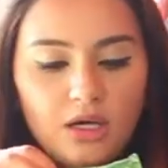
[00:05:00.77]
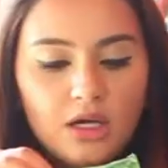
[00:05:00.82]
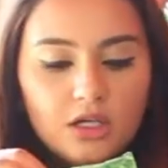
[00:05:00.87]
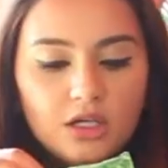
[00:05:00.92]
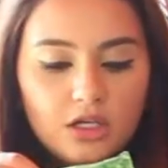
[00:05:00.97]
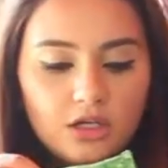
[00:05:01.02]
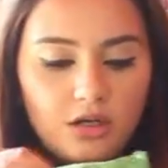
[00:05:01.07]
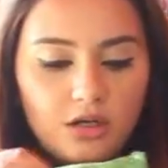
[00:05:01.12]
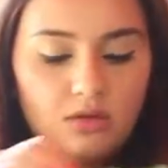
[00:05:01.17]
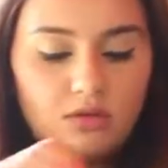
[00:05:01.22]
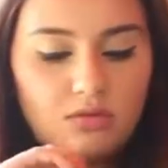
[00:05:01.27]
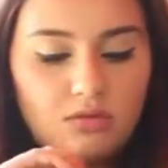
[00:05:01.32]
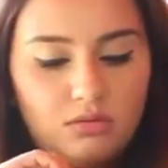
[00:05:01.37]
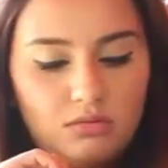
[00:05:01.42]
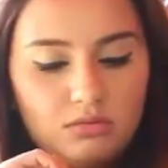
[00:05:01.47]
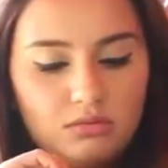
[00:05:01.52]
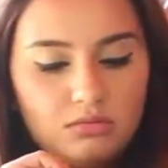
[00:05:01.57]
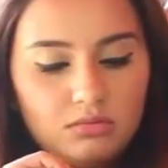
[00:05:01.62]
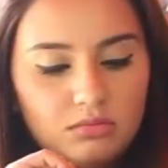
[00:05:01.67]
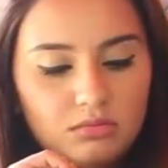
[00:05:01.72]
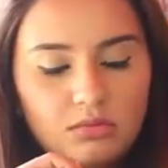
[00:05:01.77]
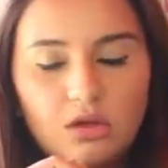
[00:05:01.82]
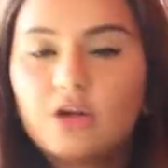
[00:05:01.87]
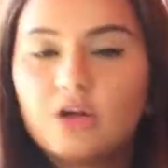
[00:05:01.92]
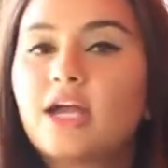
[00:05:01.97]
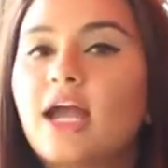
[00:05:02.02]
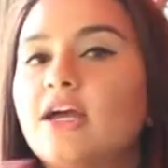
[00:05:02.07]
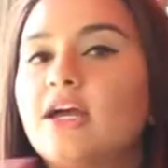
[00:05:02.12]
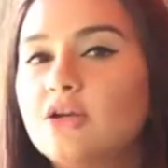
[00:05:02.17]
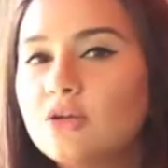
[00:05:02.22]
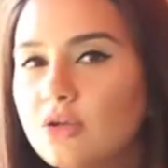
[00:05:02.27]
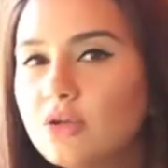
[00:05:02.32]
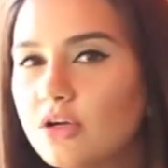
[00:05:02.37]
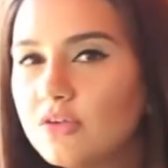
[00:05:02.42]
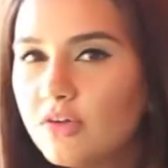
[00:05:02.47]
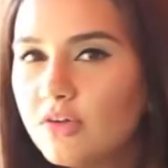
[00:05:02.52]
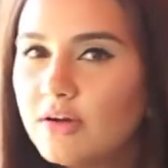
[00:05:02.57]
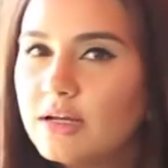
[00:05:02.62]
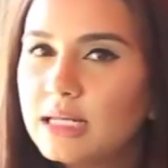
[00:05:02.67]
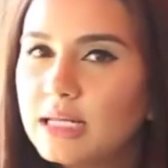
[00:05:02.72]
You know, Okay, I don't know
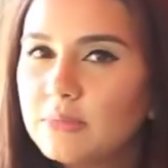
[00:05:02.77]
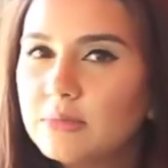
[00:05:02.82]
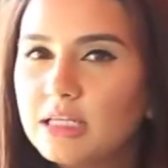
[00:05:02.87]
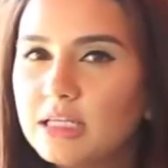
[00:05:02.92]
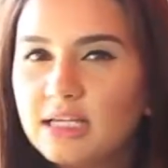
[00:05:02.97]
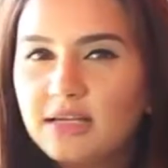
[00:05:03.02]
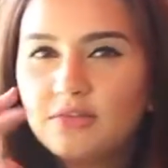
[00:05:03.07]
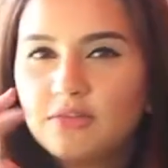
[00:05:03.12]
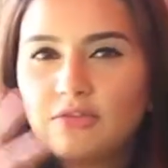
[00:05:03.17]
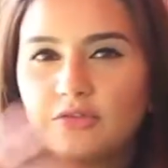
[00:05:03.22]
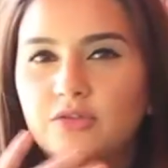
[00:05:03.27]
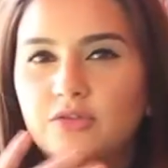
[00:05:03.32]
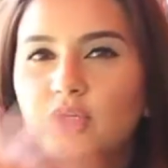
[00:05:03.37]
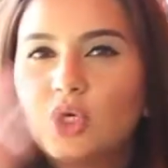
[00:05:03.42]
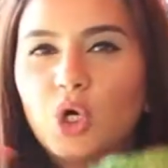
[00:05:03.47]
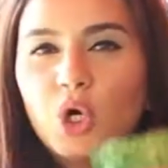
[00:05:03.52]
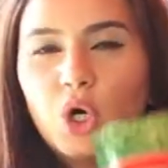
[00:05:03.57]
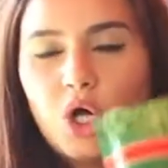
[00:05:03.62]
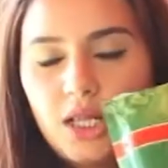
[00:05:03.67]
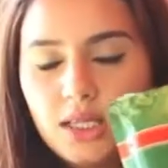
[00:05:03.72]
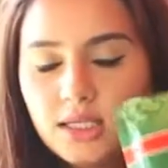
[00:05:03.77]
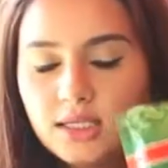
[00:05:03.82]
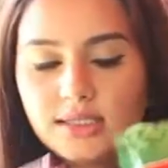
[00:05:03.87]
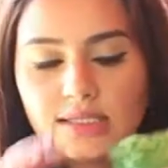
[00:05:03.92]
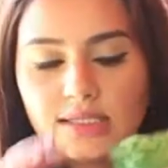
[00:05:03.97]
if I really believe all this